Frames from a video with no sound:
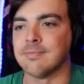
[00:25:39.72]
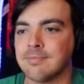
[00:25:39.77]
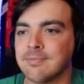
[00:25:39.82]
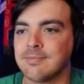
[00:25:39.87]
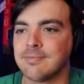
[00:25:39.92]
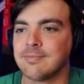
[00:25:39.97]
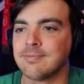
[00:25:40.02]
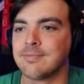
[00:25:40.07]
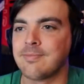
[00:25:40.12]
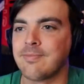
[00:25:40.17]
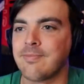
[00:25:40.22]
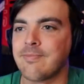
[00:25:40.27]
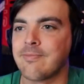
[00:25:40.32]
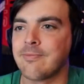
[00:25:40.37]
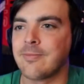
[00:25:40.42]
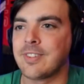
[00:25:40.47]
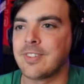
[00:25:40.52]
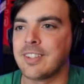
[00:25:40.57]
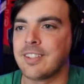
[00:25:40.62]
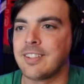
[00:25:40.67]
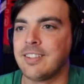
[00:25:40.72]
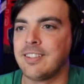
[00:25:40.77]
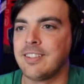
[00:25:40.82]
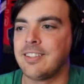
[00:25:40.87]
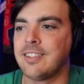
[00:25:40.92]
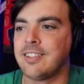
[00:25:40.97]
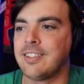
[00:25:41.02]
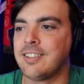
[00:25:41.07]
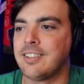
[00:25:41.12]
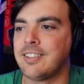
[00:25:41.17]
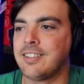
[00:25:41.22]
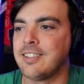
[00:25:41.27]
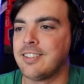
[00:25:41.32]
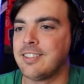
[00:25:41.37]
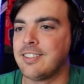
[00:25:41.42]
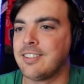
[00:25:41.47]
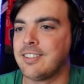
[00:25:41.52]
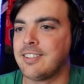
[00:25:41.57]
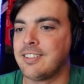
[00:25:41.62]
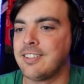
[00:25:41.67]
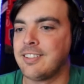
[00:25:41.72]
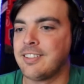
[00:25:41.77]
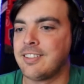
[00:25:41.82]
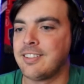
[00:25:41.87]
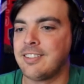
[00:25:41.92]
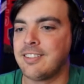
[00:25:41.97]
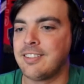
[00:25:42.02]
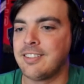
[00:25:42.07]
Um, and but then they